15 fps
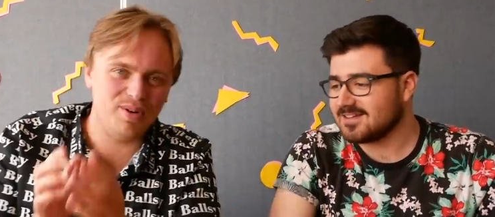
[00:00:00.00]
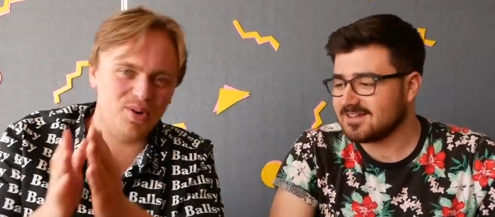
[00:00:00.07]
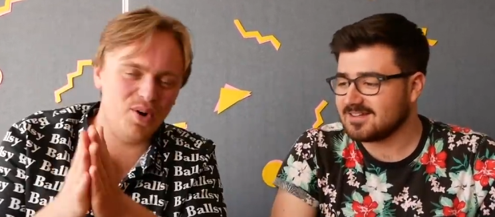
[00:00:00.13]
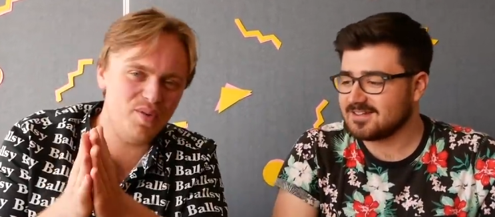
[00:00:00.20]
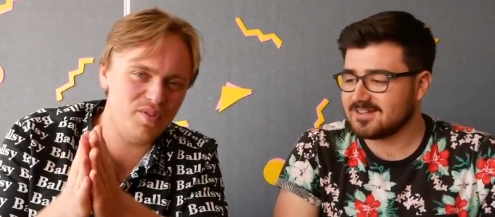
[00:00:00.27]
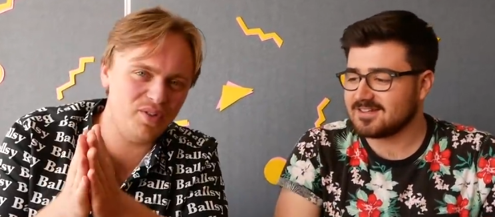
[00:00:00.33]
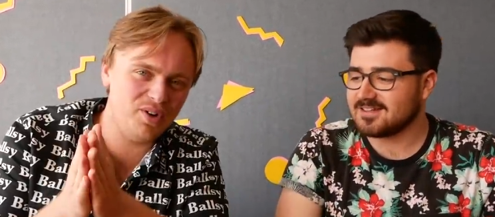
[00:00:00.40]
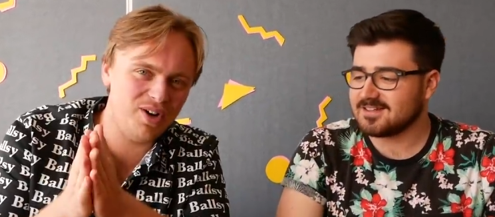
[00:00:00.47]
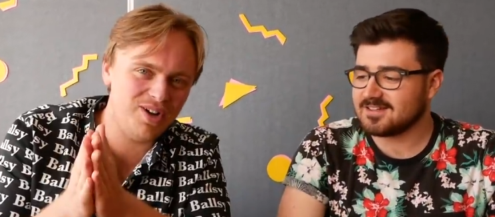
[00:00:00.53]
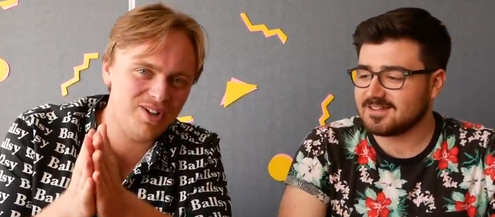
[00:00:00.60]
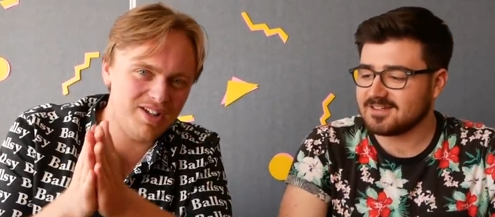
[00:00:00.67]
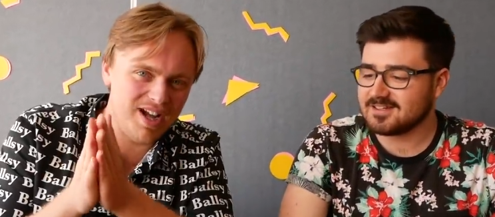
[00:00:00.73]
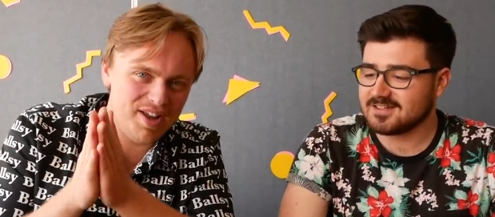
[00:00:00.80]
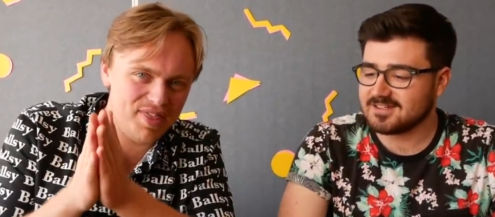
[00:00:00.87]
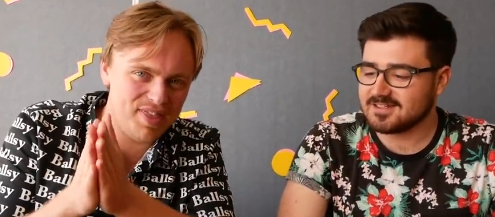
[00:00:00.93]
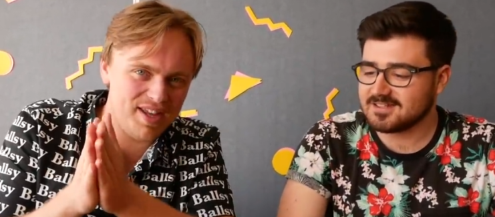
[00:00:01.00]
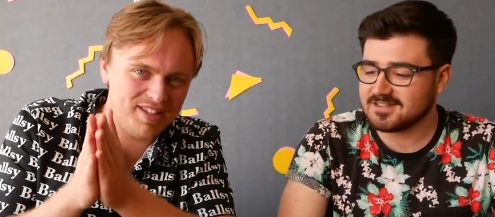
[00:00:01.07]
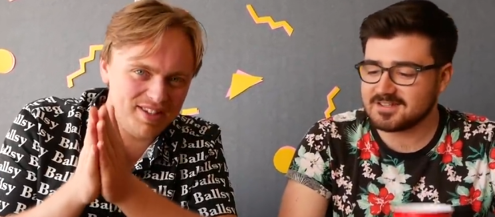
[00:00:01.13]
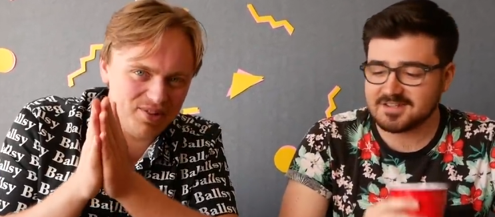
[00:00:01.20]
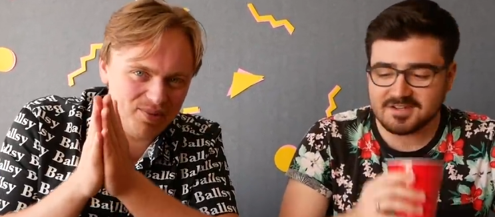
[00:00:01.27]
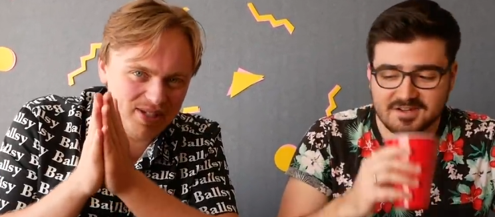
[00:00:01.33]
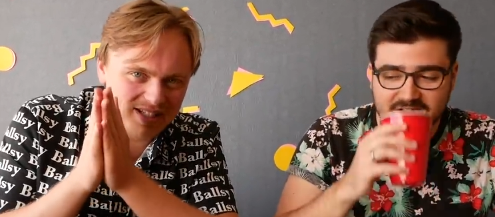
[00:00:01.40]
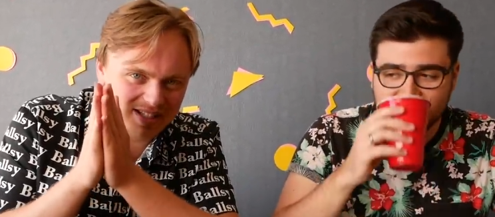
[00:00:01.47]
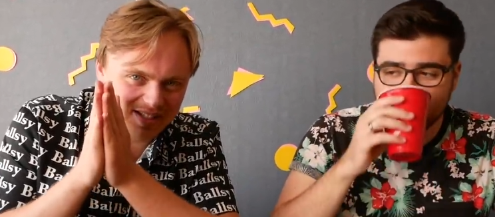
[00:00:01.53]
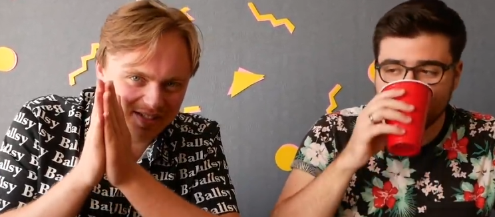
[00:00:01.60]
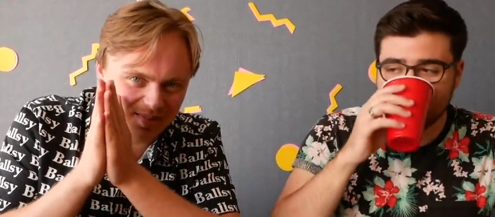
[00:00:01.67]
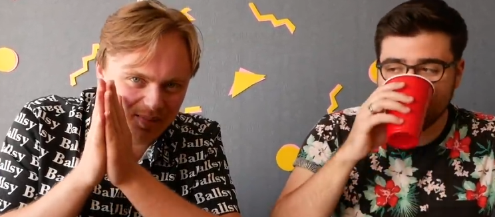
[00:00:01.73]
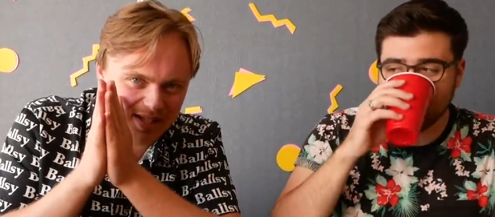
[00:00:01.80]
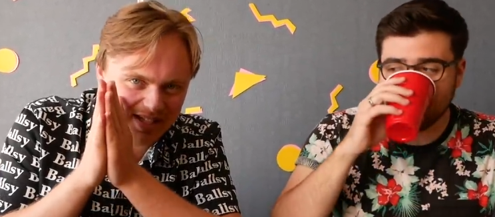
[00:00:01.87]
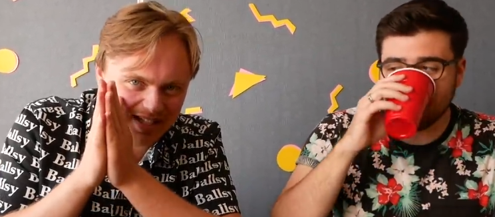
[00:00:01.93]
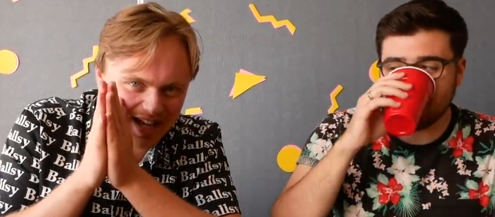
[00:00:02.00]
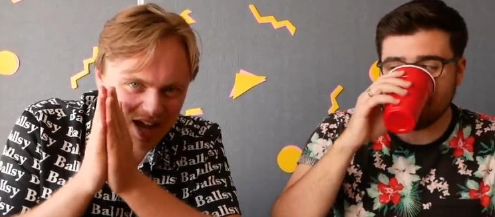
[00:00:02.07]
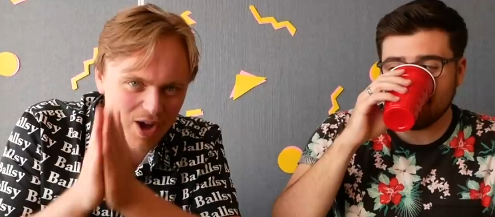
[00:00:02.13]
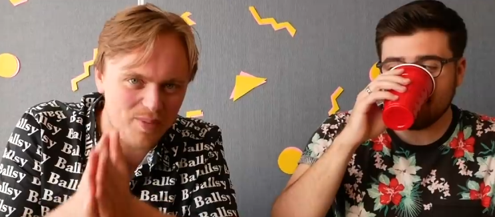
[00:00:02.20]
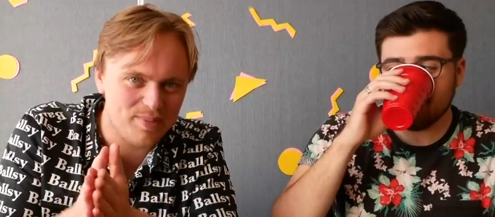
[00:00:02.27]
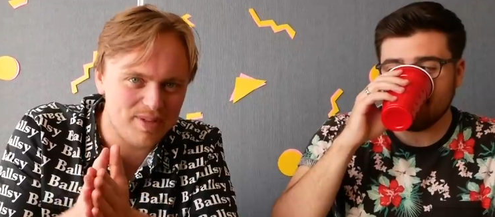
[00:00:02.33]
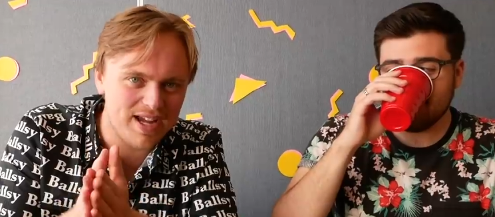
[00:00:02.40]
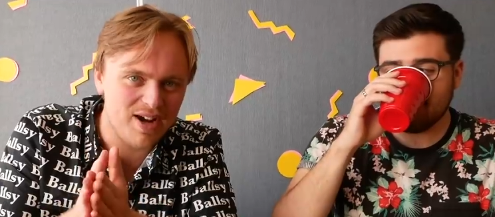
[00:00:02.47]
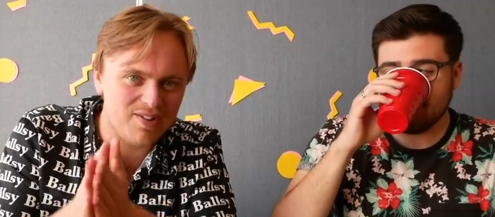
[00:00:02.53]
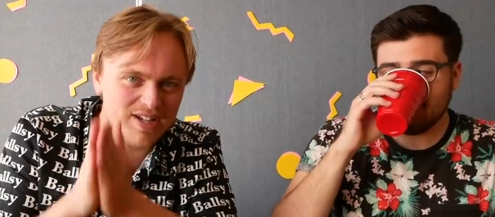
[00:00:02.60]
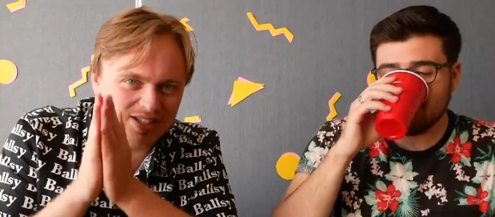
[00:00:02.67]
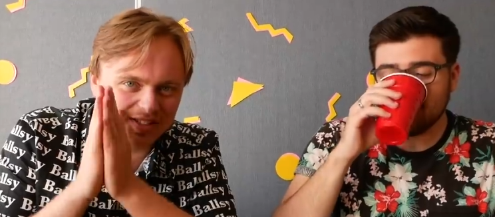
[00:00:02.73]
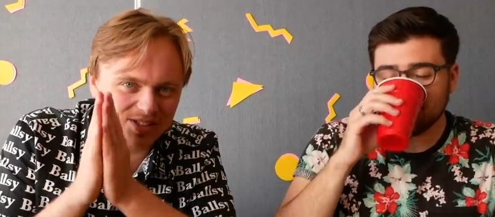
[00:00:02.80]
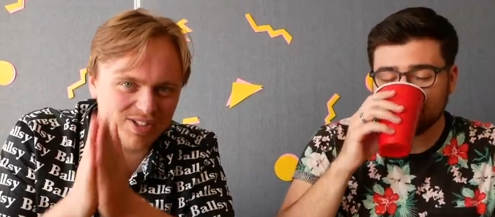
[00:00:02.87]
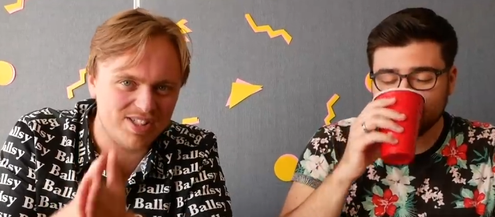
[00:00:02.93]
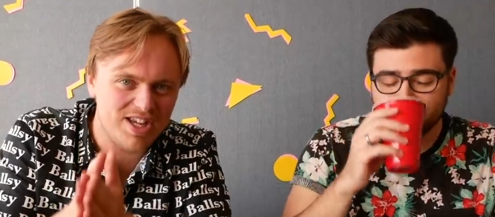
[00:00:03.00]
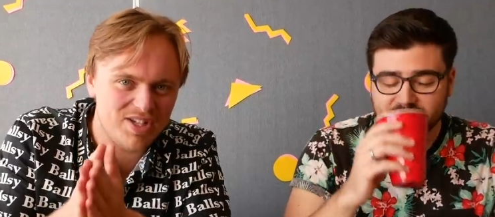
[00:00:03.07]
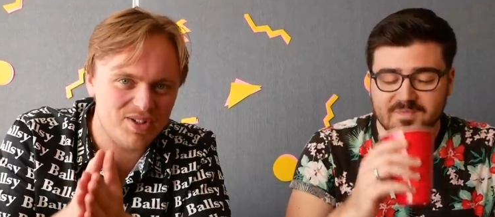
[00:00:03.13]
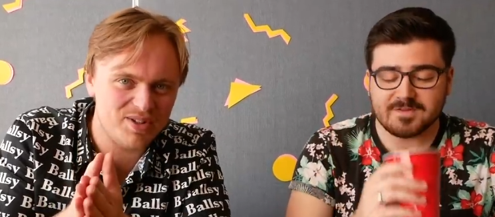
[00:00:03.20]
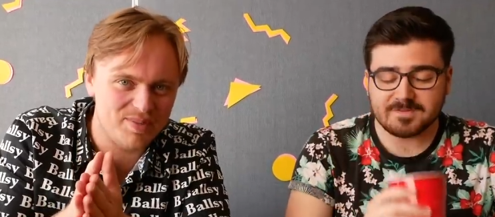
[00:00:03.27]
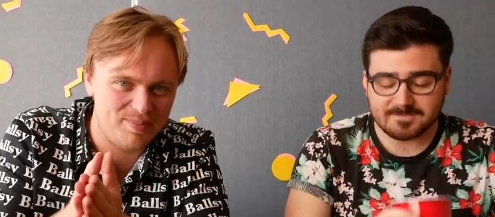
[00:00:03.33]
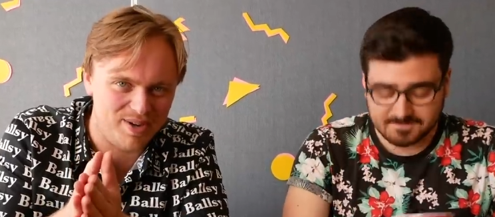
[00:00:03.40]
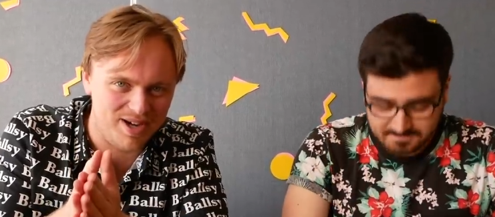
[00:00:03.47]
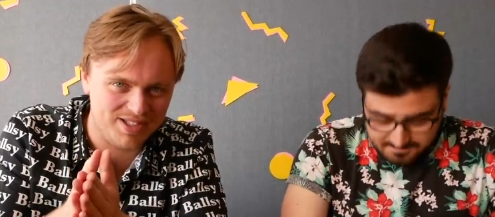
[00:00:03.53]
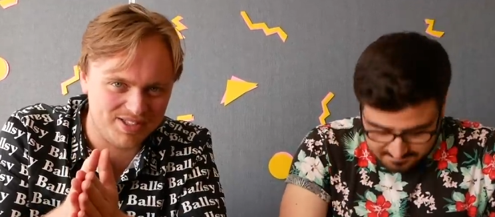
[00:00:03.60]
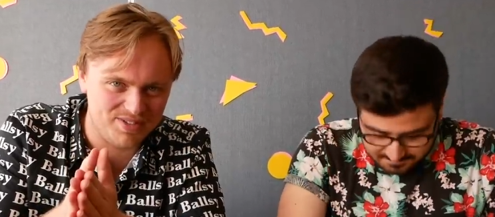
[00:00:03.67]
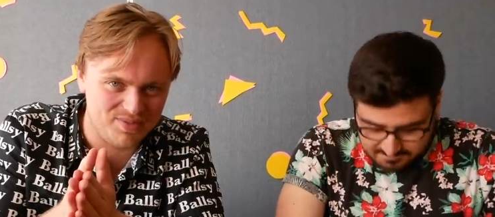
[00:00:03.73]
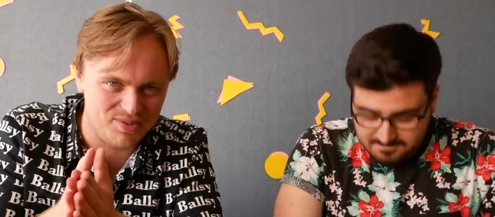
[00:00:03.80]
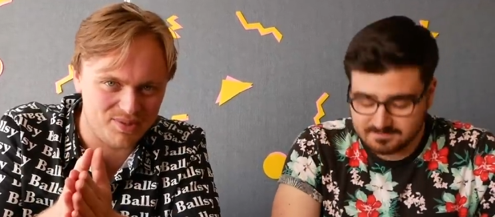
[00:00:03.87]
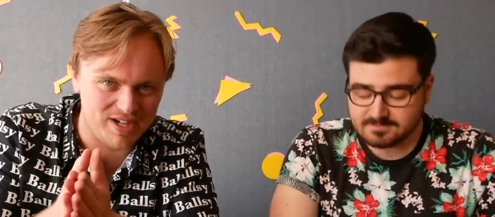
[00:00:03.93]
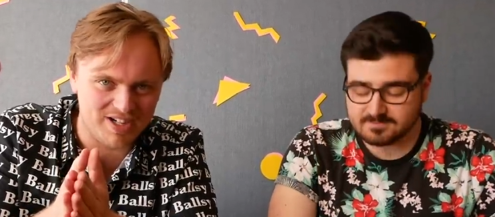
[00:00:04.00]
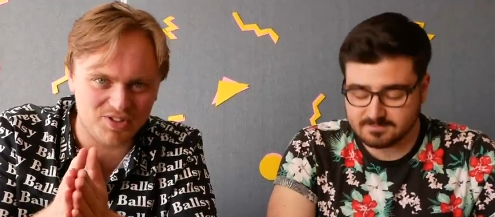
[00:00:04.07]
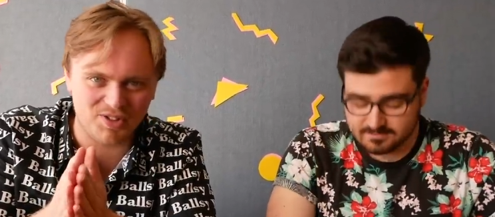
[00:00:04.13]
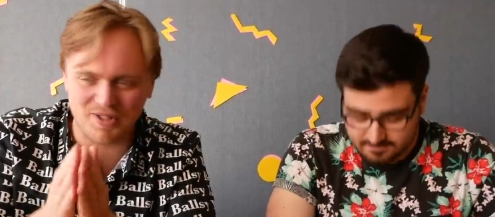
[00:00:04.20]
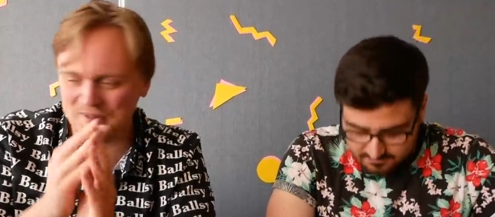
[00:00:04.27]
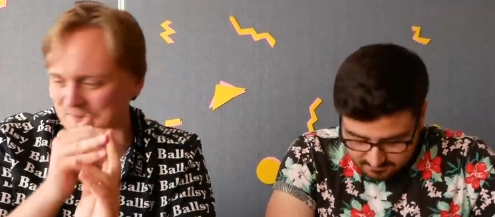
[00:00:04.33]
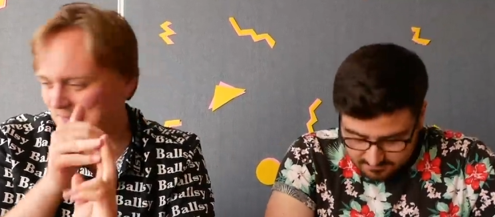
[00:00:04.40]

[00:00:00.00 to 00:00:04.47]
Speaker 1: But overall, I think that we can we can help you out and set you in a positive direction.